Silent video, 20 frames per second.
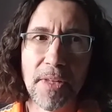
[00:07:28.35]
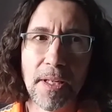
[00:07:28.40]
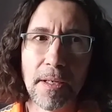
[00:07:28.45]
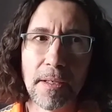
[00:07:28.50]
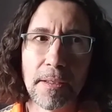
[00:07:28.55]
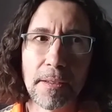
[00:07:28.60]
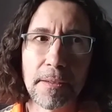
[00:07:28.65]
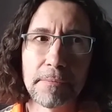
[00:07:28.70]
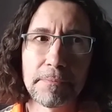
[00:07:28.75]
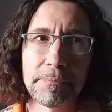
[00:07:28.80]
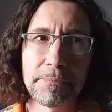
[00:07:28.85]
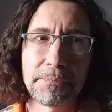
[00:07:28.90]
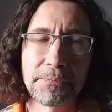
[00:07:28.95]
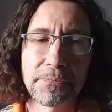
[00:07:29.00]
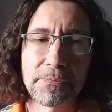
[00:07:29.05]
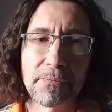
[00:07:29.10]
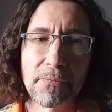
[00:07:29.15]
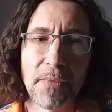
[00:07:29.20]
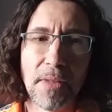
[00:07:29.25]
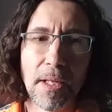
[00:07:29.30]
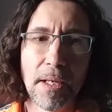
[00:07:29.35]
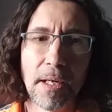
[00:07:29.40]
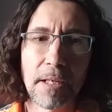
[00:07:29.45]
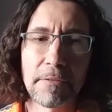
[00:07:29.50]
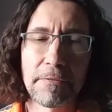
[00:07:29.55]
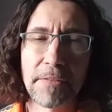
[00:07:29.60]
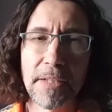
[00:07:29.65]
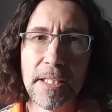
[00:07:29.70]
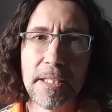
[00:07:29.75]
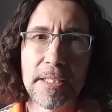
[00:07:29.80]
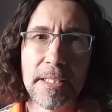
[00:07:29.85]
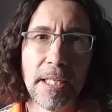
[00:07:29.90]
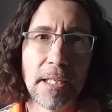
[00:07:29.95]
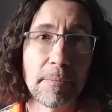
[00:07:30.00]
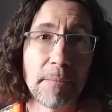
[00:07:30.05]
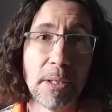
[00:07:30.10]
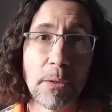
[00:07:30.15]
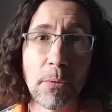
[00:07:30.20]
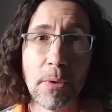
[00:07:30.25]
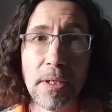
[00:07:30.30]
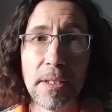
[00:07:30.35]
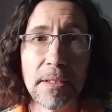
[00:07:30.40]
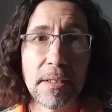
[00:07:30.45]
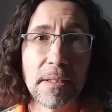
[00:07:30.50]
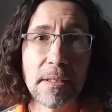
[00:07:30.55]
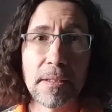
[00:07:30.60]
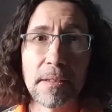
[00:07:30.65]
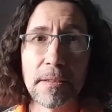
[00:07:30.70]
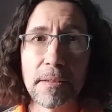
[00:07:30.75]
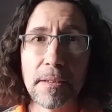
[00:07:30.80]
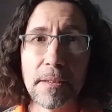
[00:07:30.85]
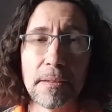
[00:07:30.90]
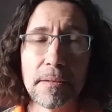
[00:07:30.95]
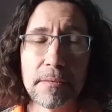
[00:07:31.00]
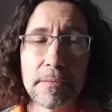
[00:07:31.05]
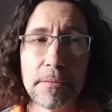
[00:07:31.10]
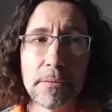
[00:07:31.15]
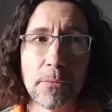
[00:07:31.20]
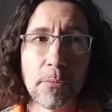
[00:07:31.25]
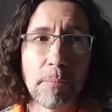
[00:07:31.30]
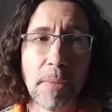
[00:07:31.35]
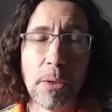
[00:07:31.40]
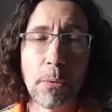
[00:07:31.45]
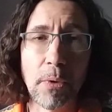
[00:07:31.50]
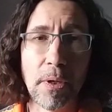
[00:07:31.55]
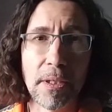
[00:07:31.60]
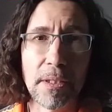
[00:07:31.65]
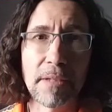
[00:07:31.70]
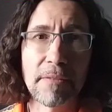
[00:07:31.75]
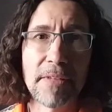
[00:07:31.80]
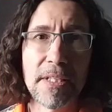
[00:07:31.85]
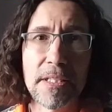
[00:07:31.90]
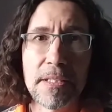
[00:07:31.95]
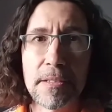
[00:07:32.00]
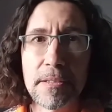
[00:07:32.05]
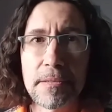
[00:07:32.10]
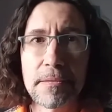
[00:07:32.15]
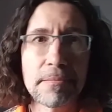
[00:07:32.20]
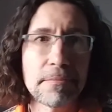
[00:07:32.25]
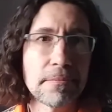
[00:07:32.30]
I'll finish out my WandaVision